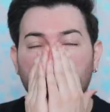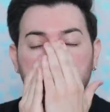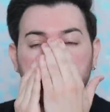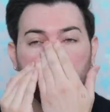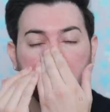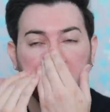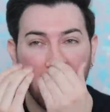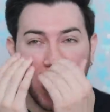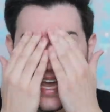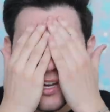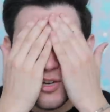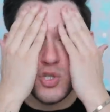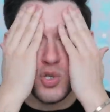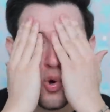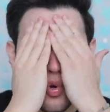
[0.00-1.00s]
I'm 28
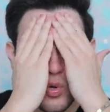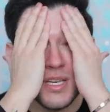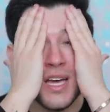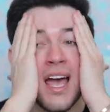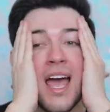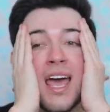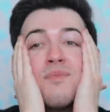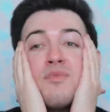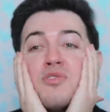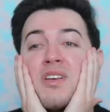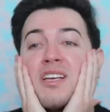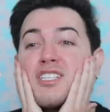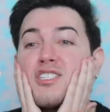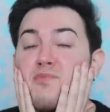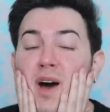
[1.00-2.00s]
years old and I'm
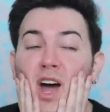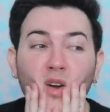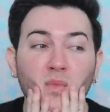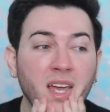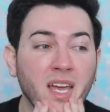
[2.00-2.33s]
using expired